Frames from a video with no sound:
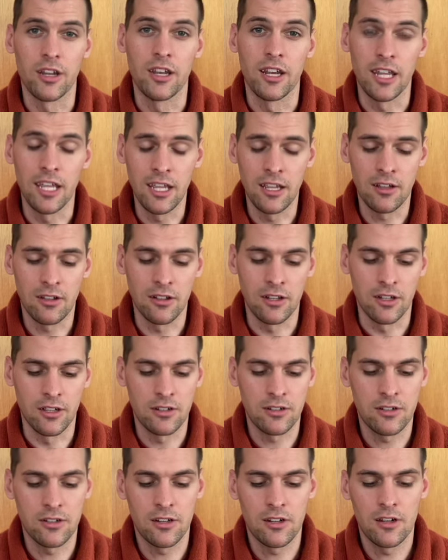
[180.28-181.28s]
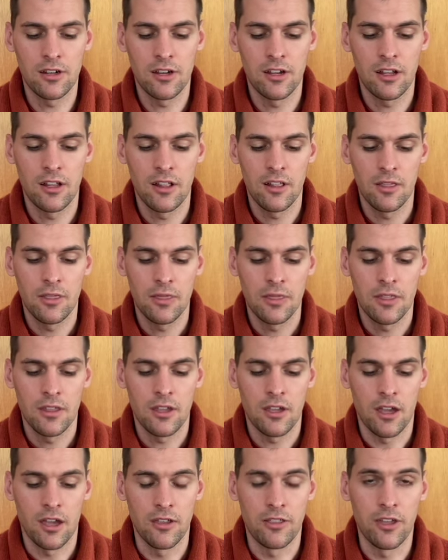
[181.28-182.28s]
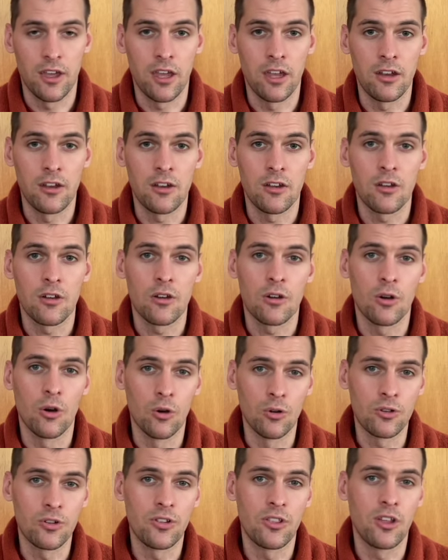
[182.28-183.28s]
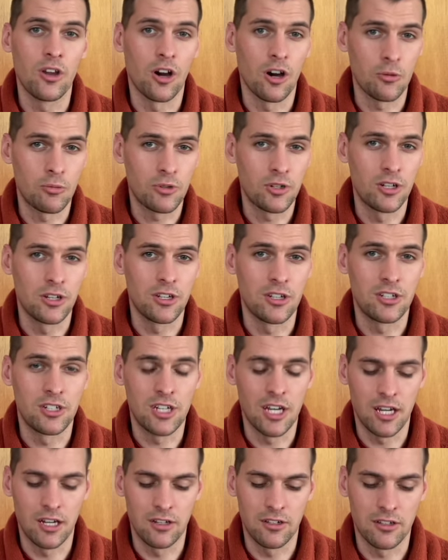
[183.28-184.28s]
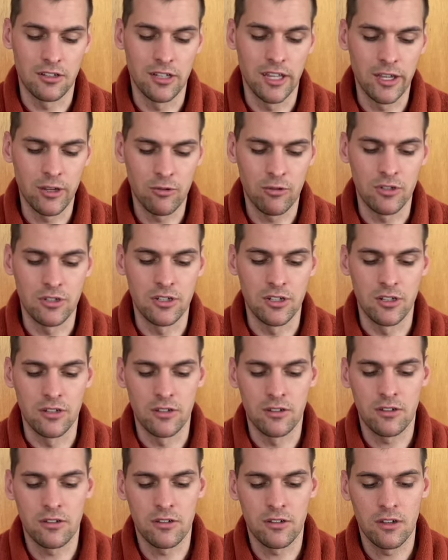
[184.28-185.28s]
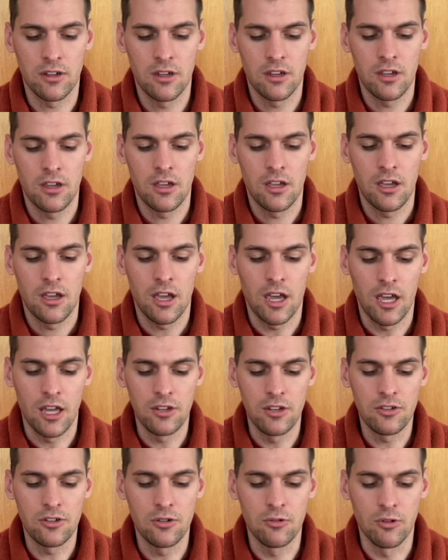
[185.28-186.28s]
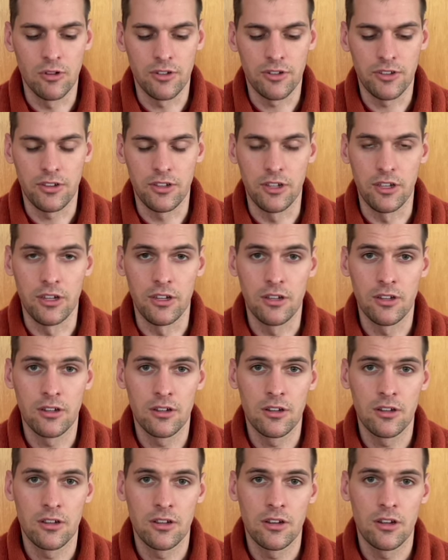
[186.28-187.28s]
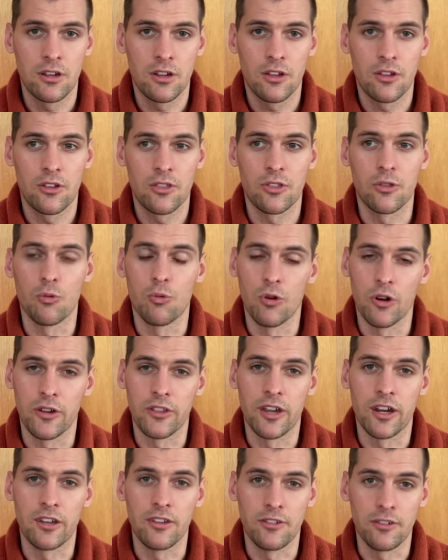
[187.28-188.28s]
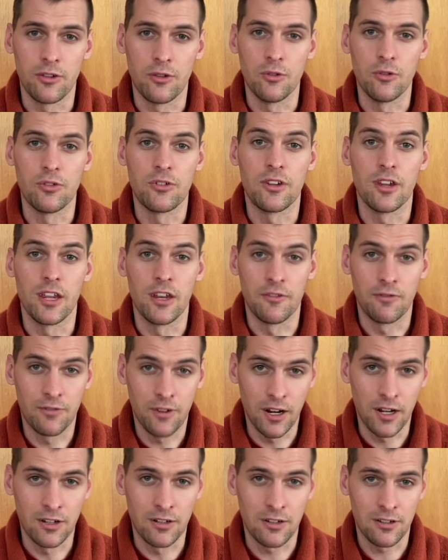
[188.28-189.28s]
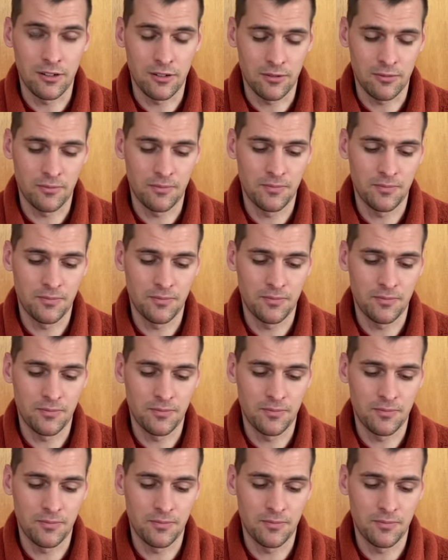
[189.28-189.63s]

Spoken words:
in English, and then go to the option to change languages, and you will see the word that is used in French.